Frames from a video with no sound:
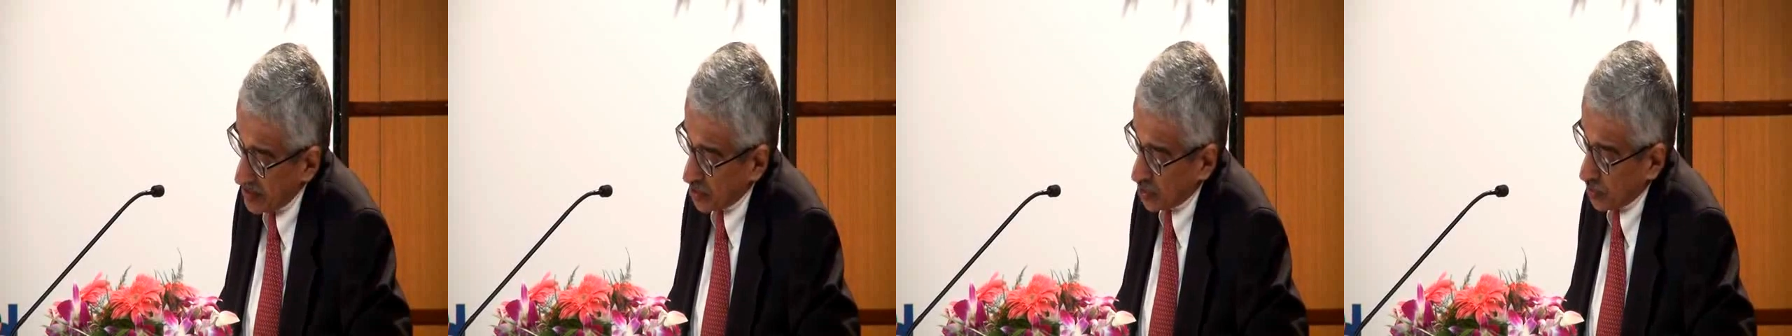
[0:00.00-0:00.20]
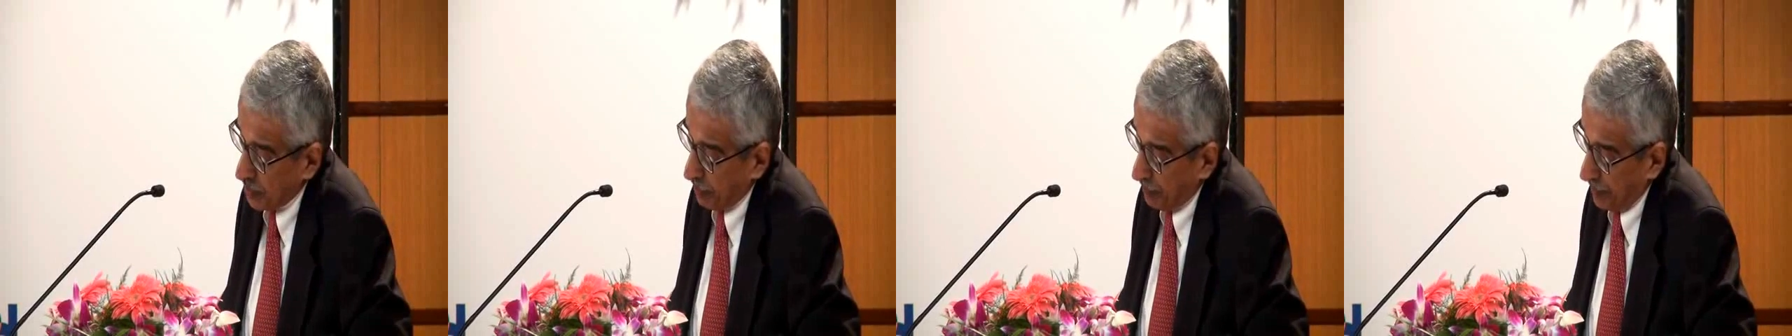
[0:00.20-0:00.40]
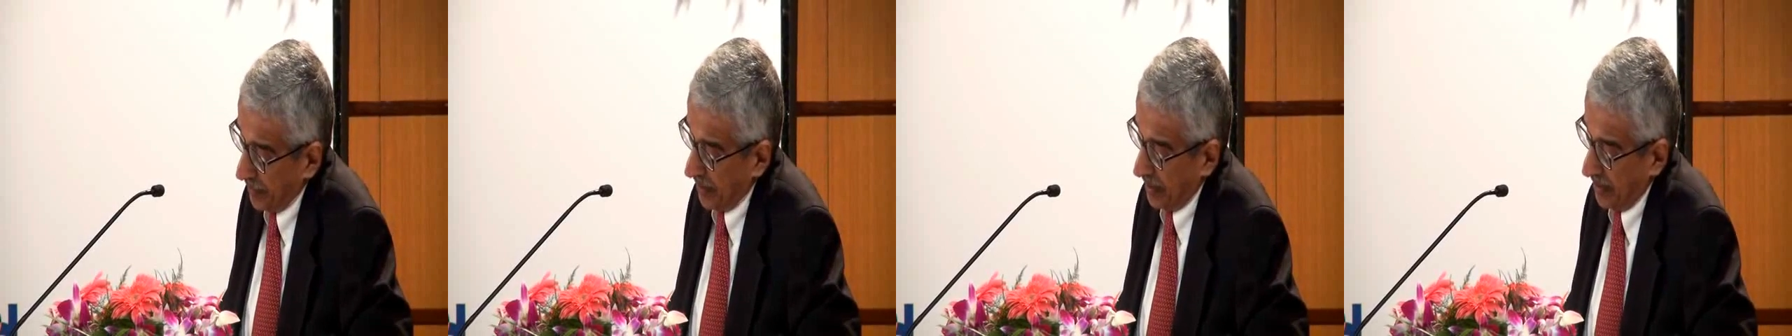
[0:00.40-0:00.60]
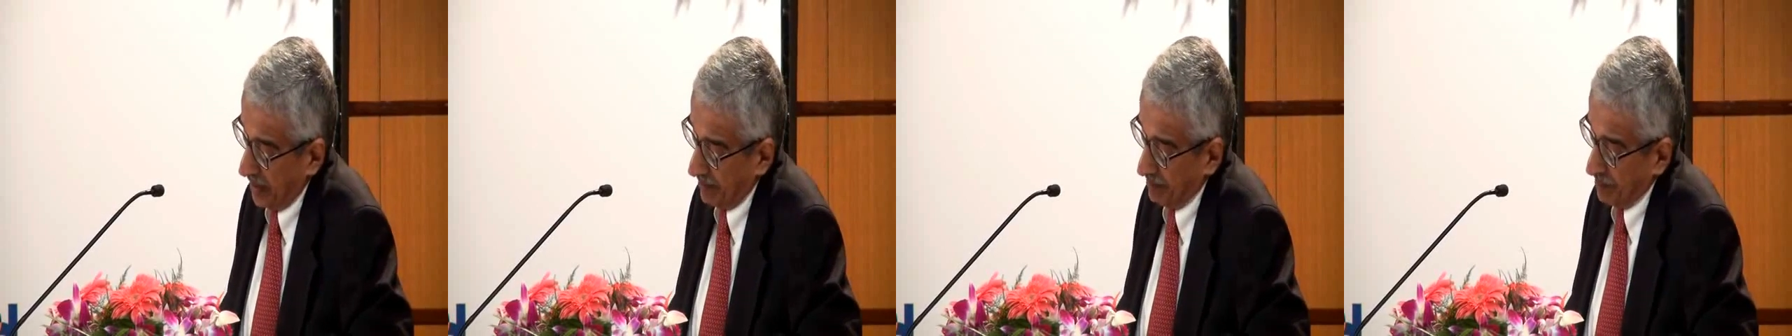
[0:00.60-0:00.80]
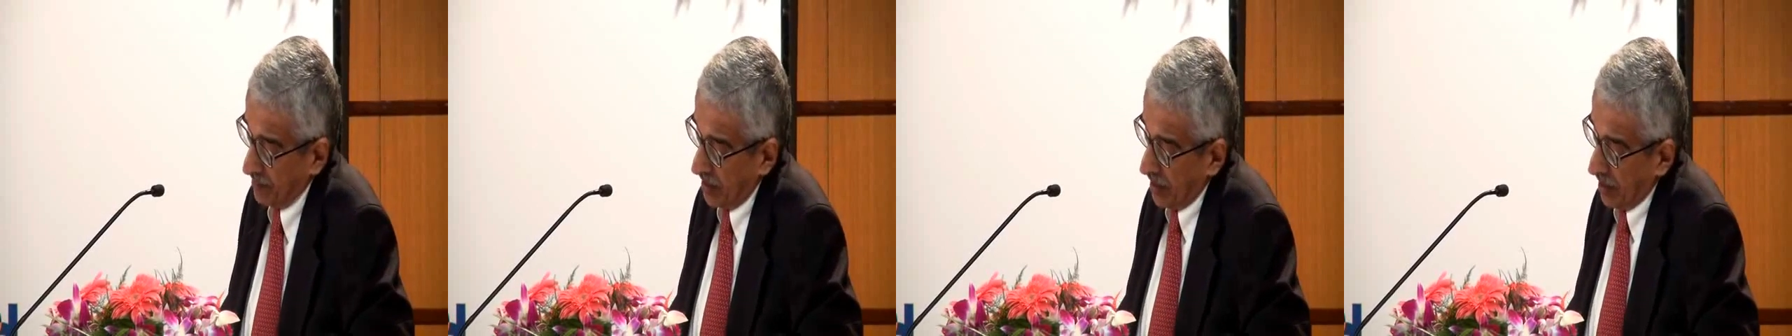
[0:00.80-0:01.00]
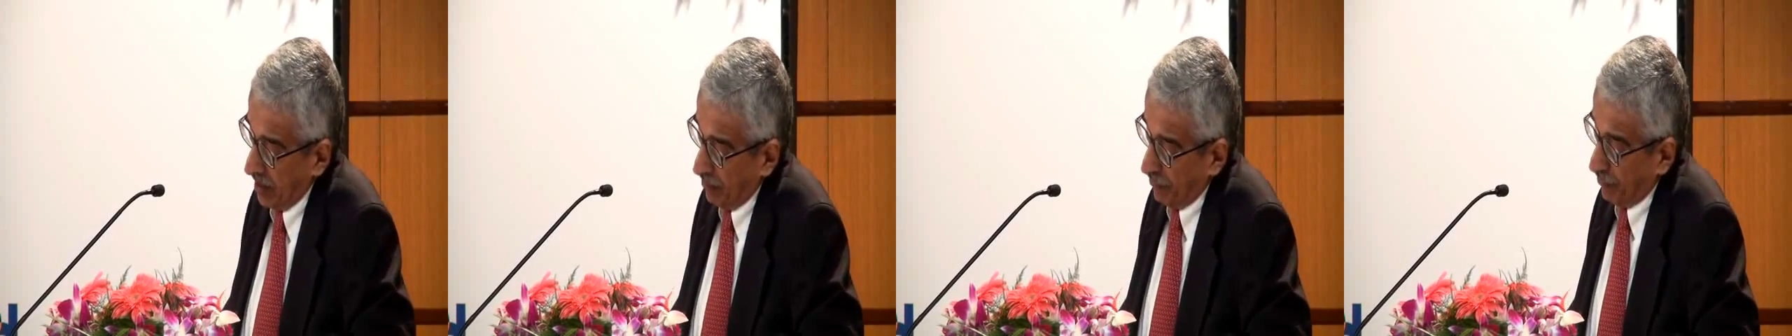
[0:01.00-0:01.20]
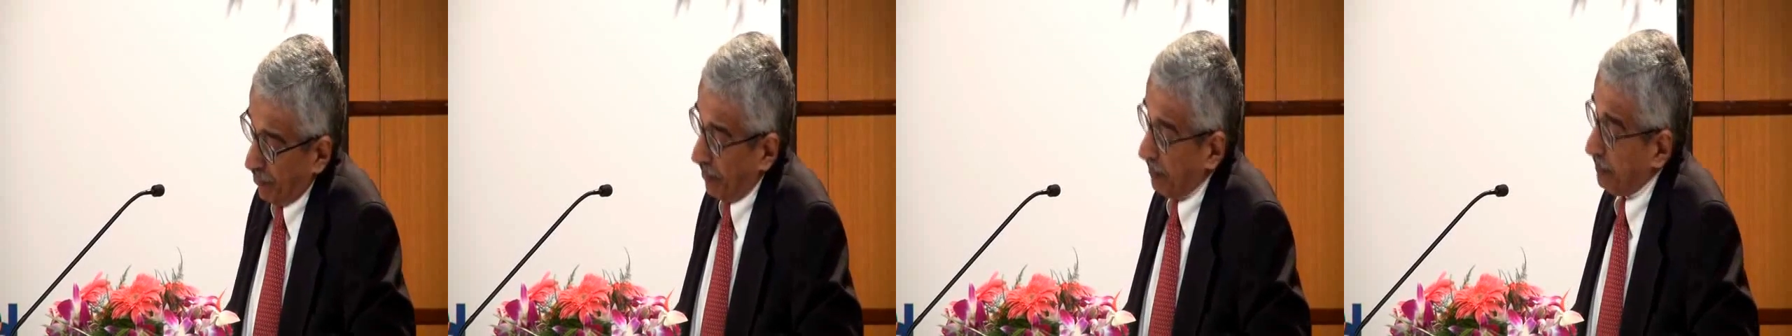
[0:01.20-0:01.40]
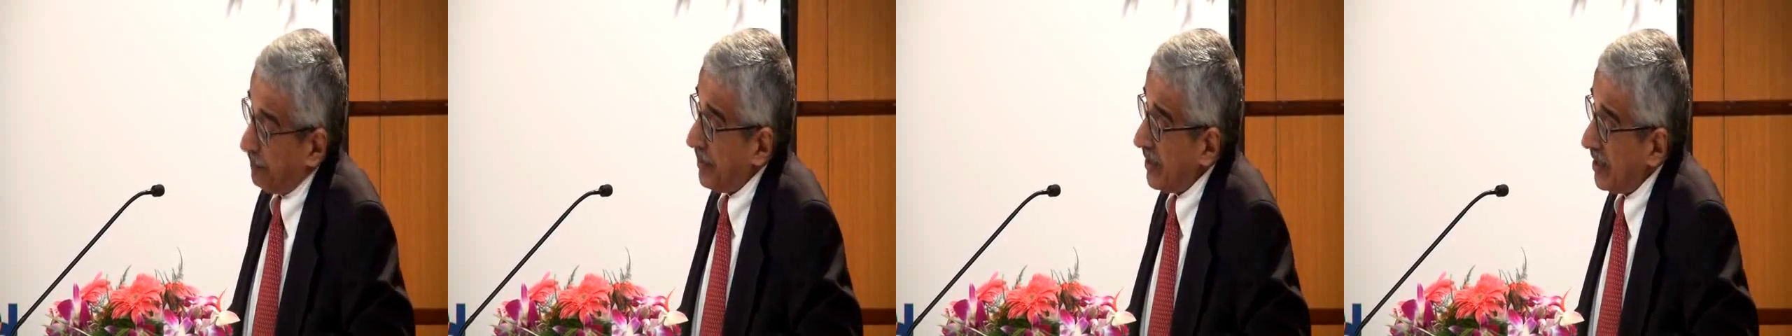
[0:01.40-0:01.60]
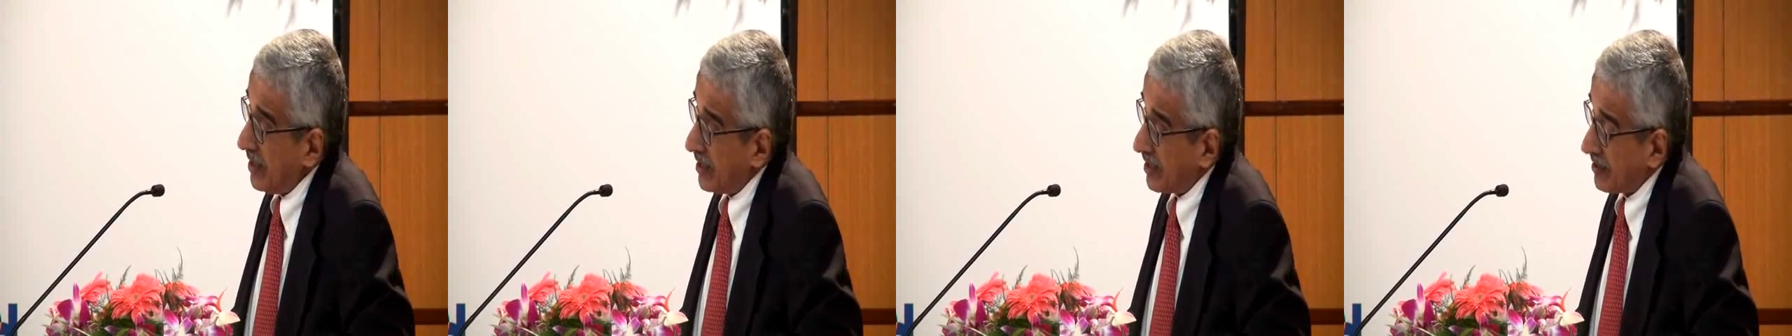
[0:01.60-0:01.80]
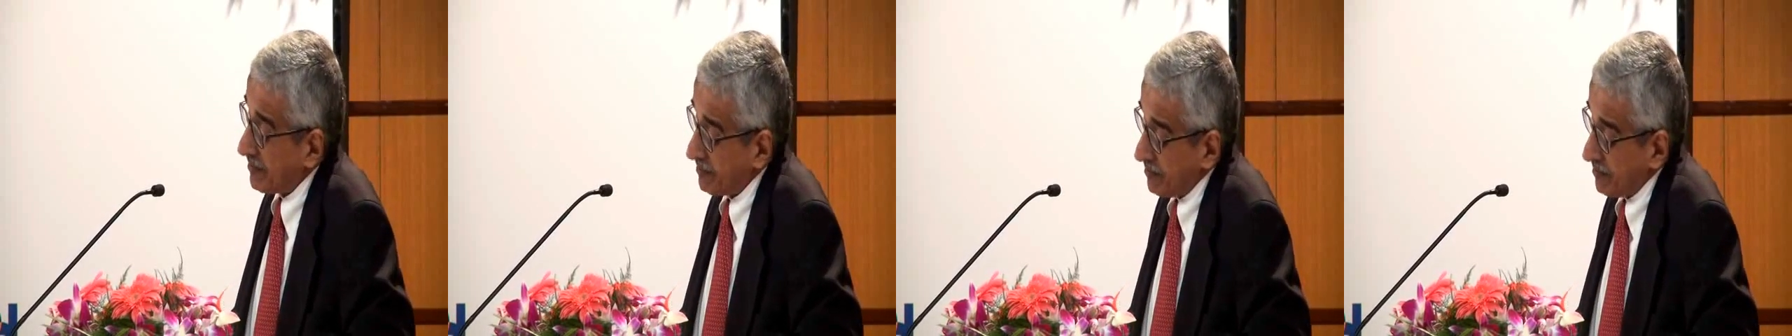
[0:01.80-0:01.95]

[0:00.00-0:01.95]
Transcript: India has to pay for